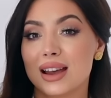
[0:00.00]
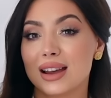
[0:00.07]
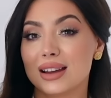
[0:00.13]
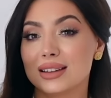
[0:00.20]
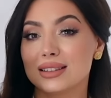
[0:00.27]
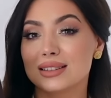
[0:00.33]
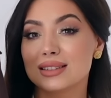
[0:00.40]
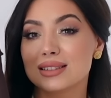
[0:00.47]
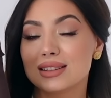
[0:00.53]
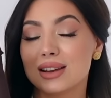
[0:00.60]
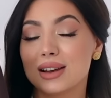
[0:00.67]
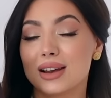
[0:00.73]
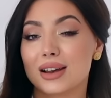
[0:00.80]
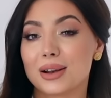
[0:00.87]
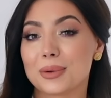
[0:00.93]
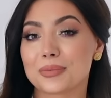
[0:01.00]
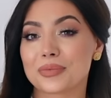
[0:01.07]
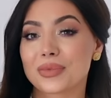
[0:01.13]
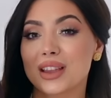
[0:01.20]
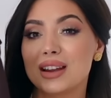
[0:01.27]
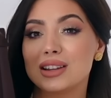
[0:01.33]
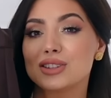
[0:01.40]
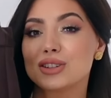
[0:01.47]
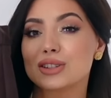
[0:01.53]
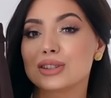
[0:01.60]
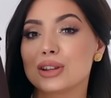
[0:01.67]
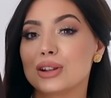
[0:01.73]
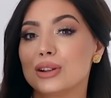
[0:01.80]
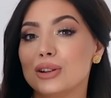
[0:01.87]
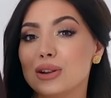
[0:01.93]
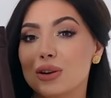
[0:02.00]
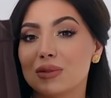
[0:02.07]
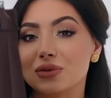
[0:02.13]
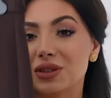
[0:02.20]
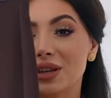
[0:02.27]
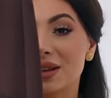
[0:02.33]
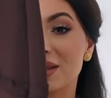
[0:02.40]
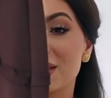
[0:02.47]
and um, I just loved